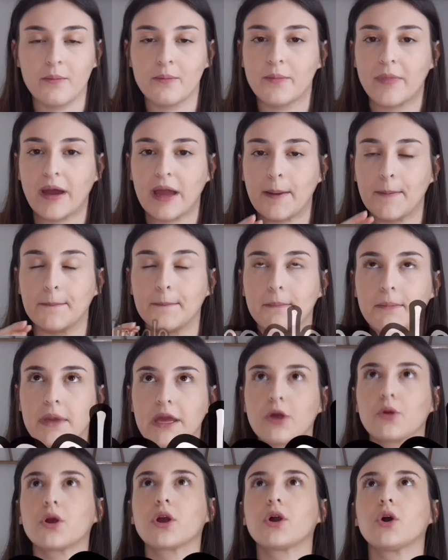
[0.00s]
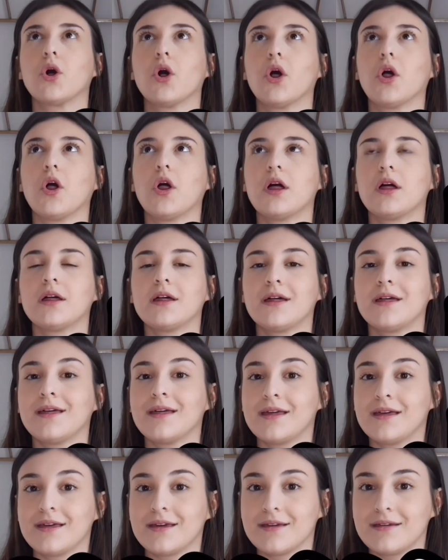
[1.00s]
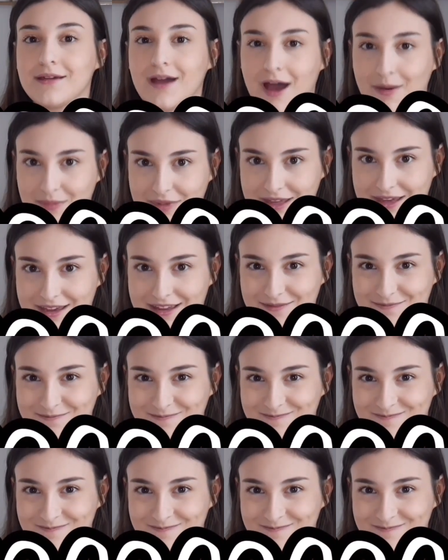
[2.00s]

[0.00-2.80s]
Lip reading: by miracle, got me in.